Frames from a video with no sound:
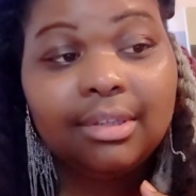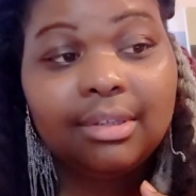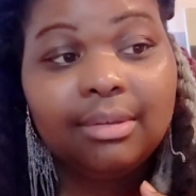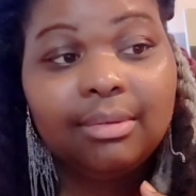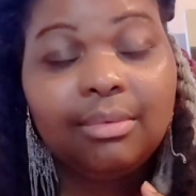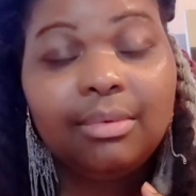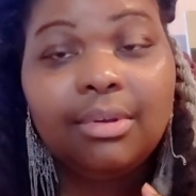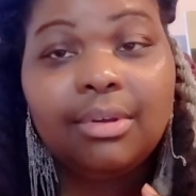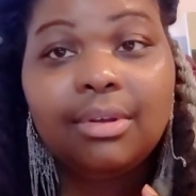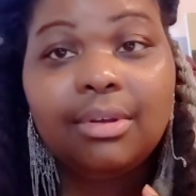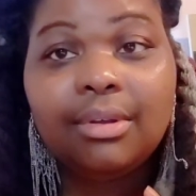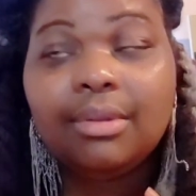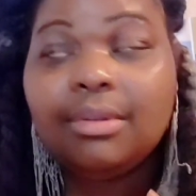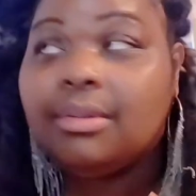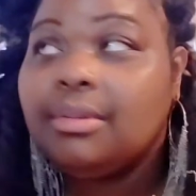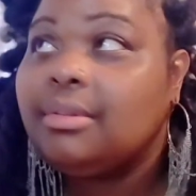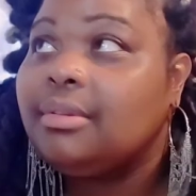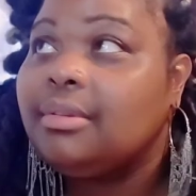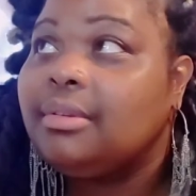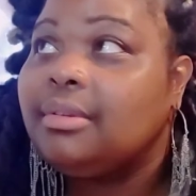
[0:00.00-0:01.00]
Well,
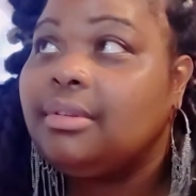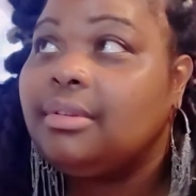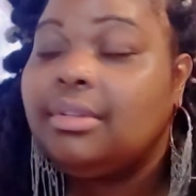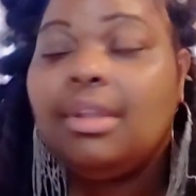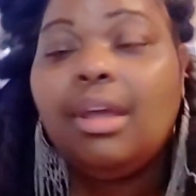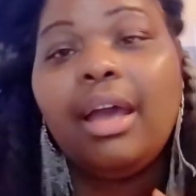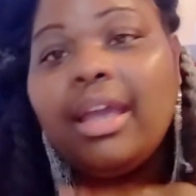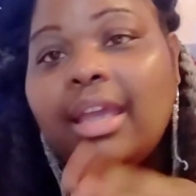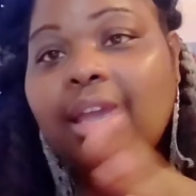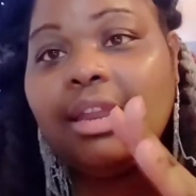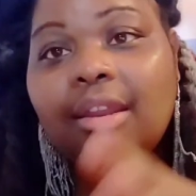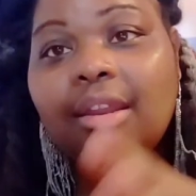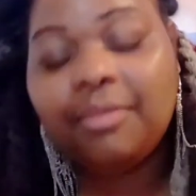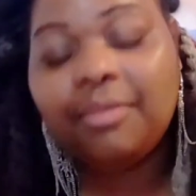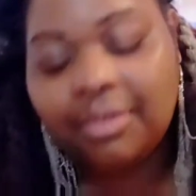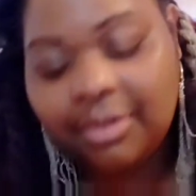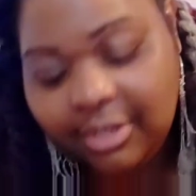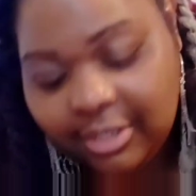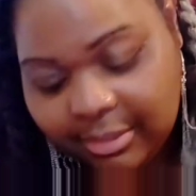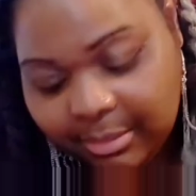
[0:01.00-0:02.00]
no, I ain't getting nothing for
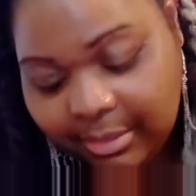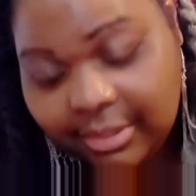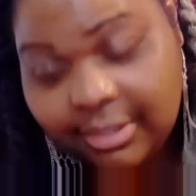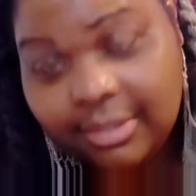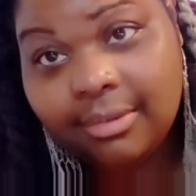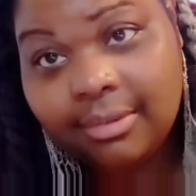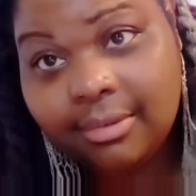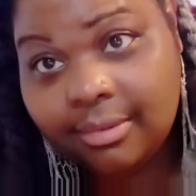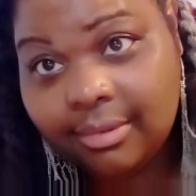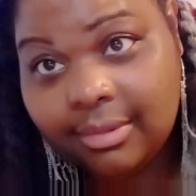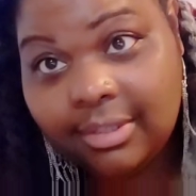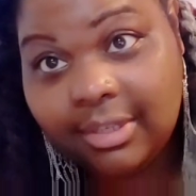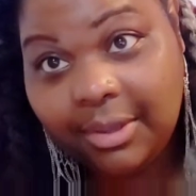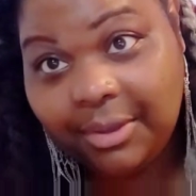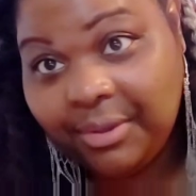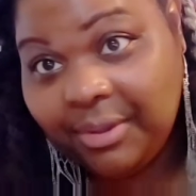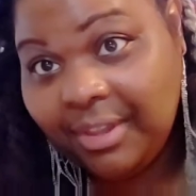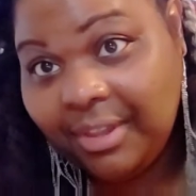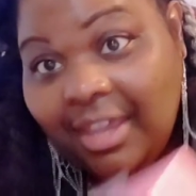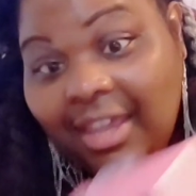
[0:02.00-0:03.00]
Christmas.
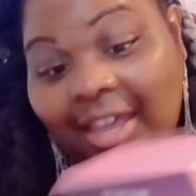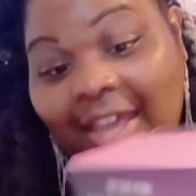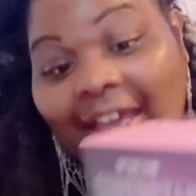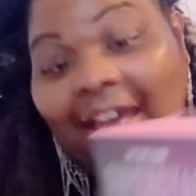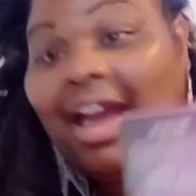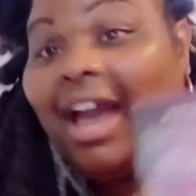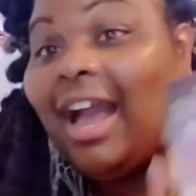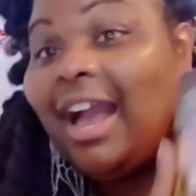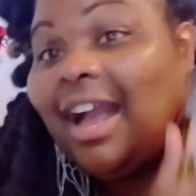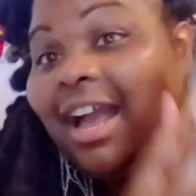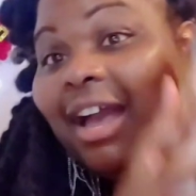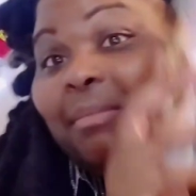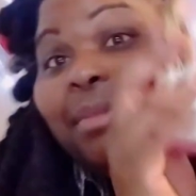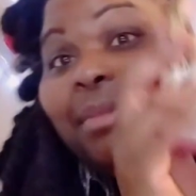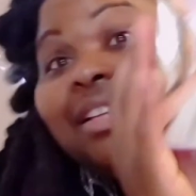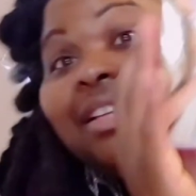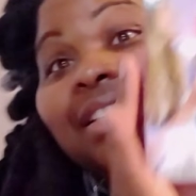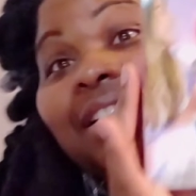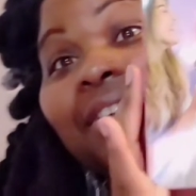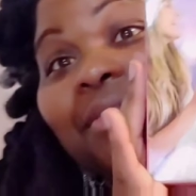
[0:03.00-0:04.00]
So I got
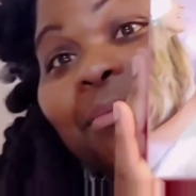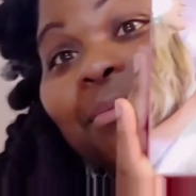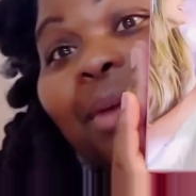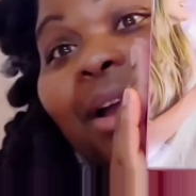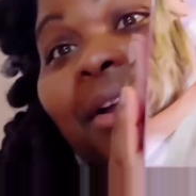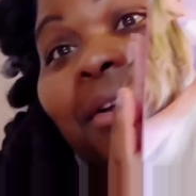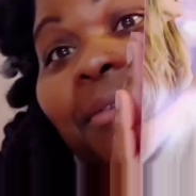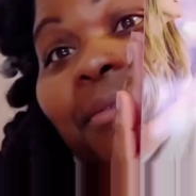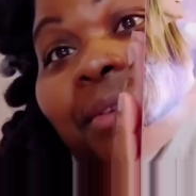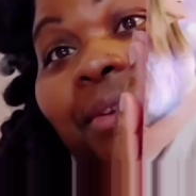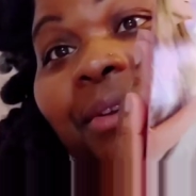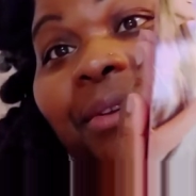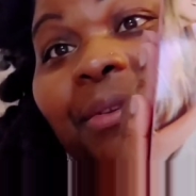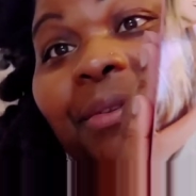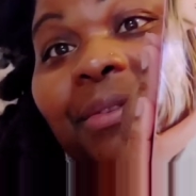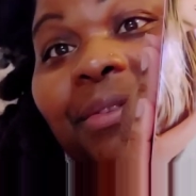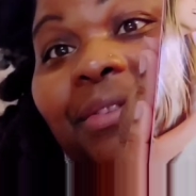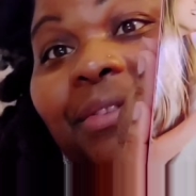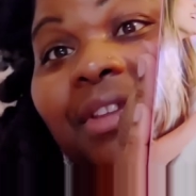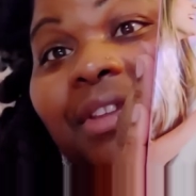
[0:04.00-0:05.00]
myself a microphone.
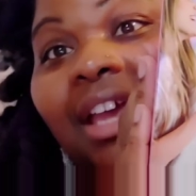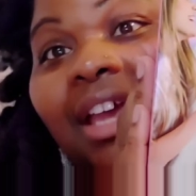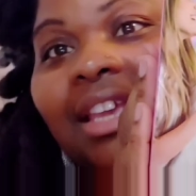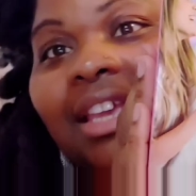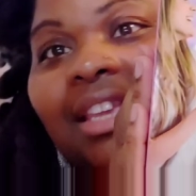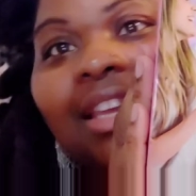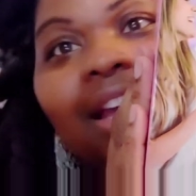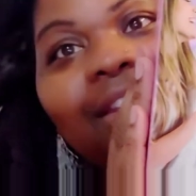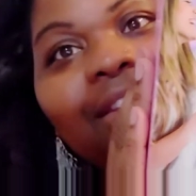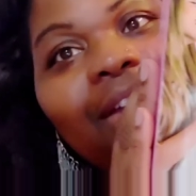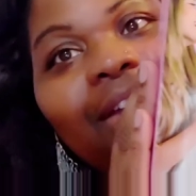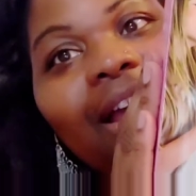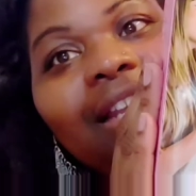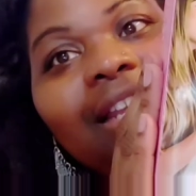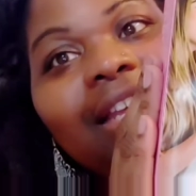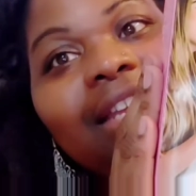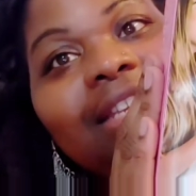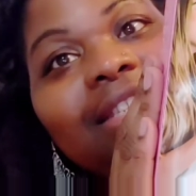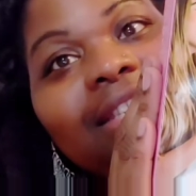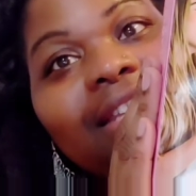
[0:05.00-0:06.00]
Y'all know I
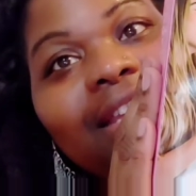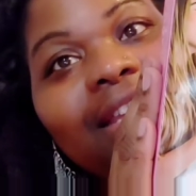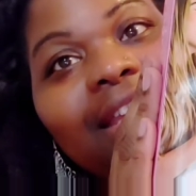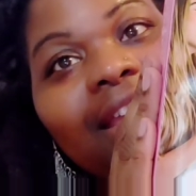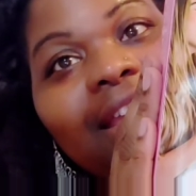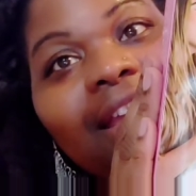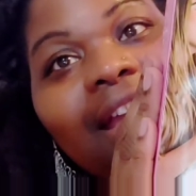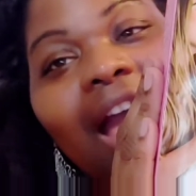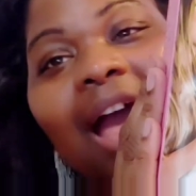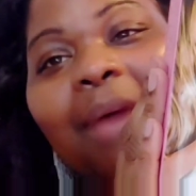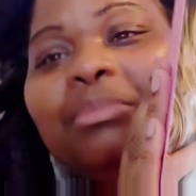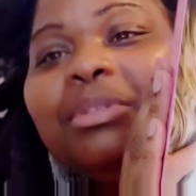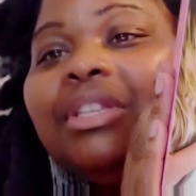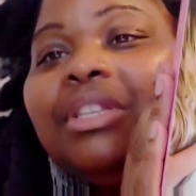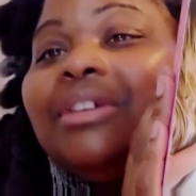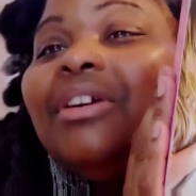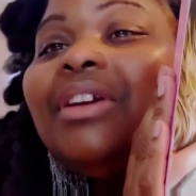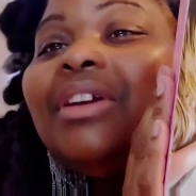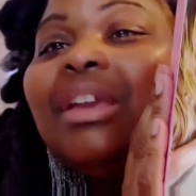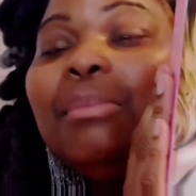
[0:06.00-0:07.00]
love to sing. I'm still
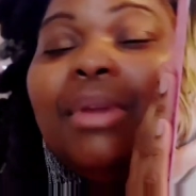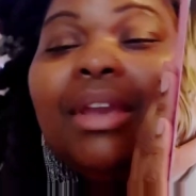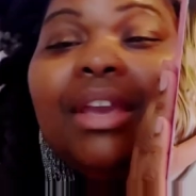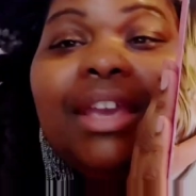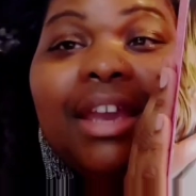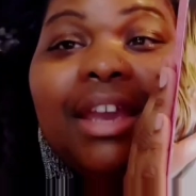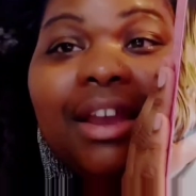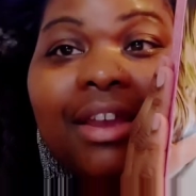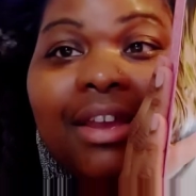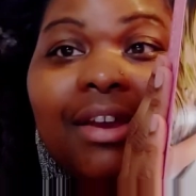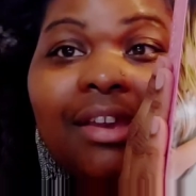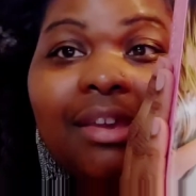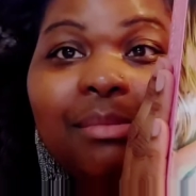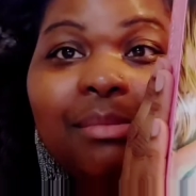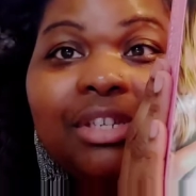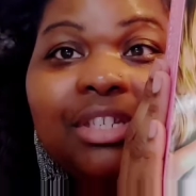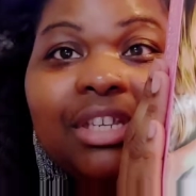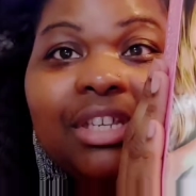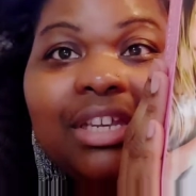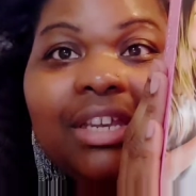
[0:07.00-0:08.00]
gonna get me a karaoke
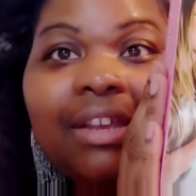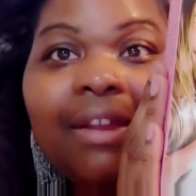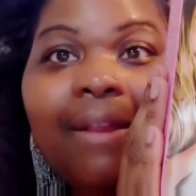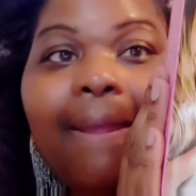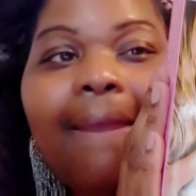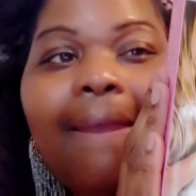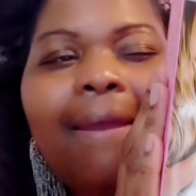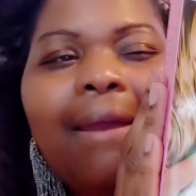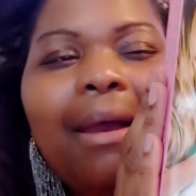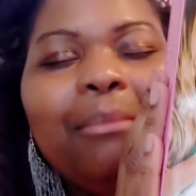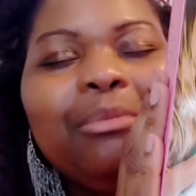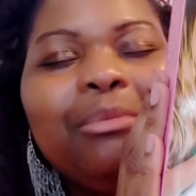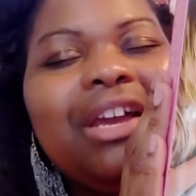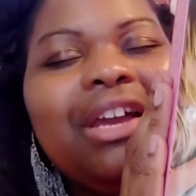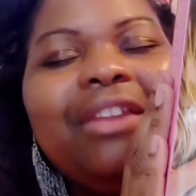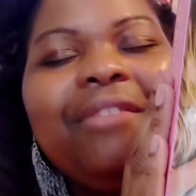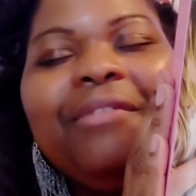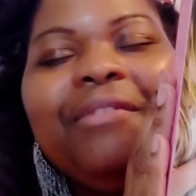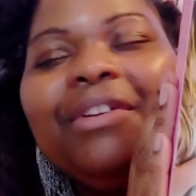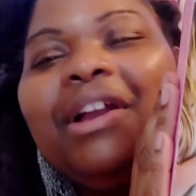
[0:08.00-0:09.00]
machine. I'm trying
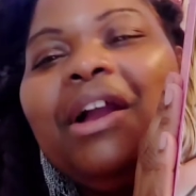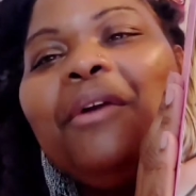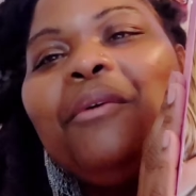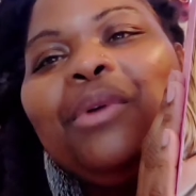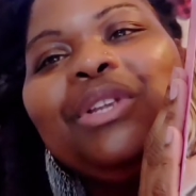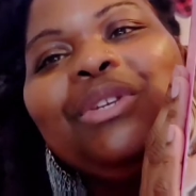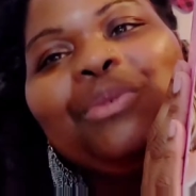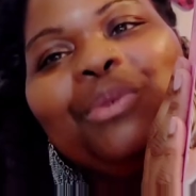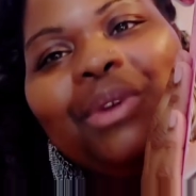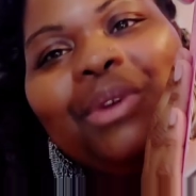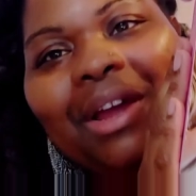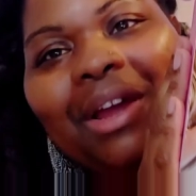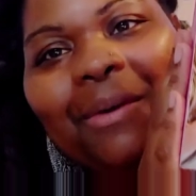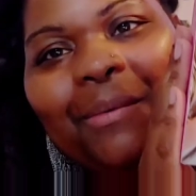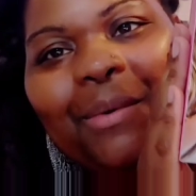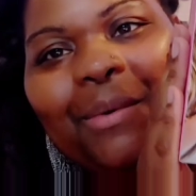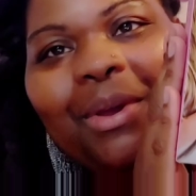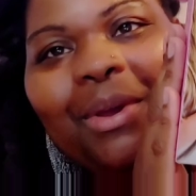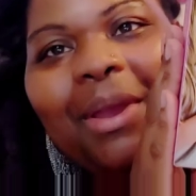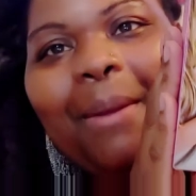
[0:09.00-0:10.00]
to figure out which one I
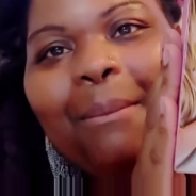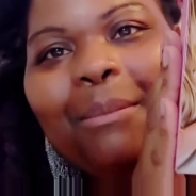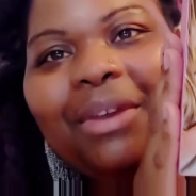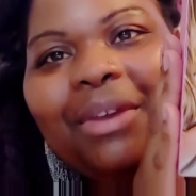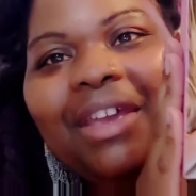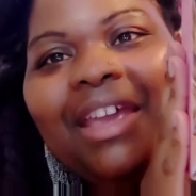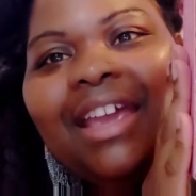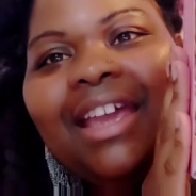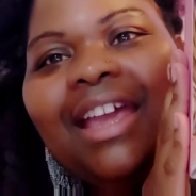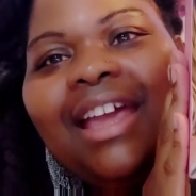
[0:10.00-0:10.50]
want, but